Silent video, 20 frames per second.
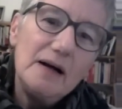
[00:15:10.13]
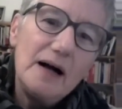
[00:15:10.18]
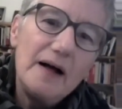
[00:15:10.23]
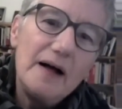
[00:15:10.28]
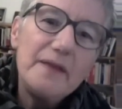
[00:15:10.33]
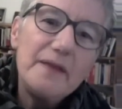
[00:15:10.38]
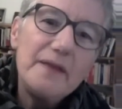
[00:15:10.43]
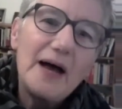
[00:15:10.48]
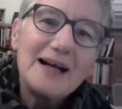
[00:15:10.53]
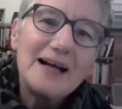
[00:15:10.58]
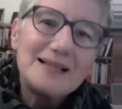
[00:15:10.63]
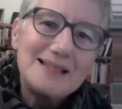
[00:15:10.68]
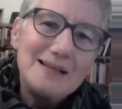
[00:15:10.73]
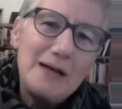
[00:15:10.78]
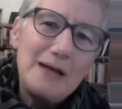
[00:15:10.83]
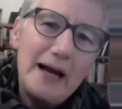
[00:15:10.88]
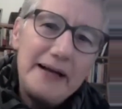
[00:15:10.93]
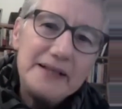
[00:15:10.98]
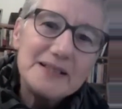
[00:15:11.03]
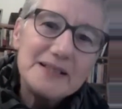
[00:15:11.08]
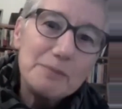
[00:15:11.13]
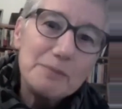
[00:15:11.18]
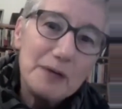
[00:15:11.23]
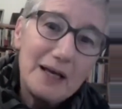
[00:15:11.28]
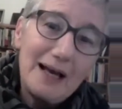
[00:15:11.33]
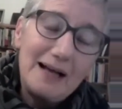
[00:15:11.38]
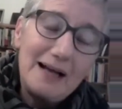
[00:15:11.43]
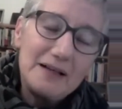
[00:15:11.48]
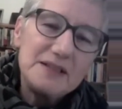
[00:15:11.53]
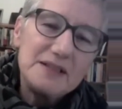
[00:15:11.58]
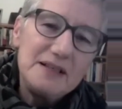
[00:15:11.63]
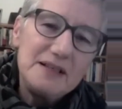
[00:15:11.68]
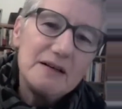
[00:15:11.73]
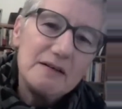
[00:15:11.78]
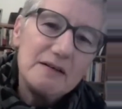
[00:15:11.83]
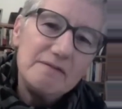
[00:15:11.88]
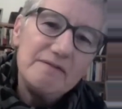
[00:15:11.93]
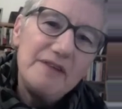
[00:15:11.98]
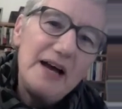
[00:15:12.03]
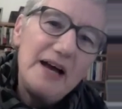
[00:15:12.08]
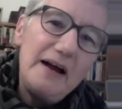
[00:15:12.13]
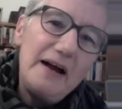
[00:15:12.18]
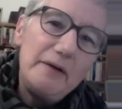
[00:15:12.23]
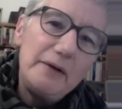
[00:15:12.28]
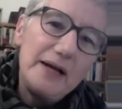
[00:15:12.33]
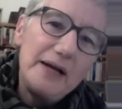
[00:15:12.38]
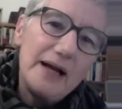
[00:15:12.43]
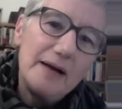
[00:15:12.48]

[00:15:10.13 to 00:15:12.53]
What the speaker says: And that atypicality can vary.